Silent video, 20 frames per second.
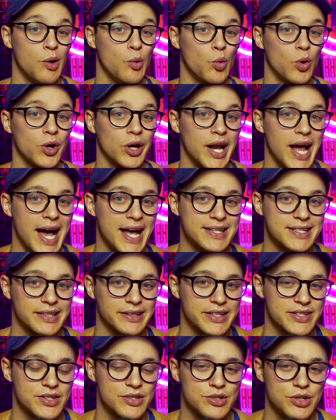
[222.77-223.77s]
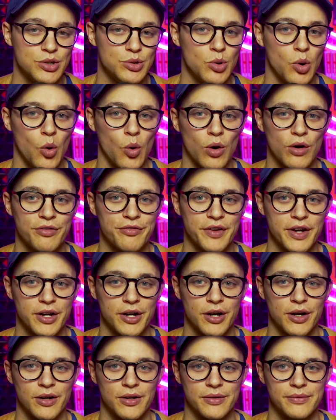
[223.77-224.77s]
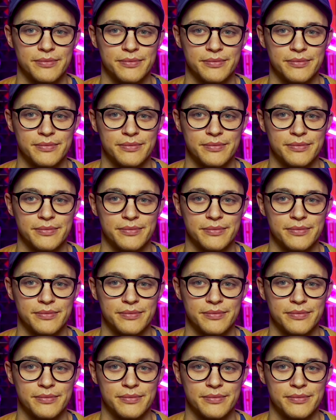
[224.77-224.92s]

we're not to listen to or fear her,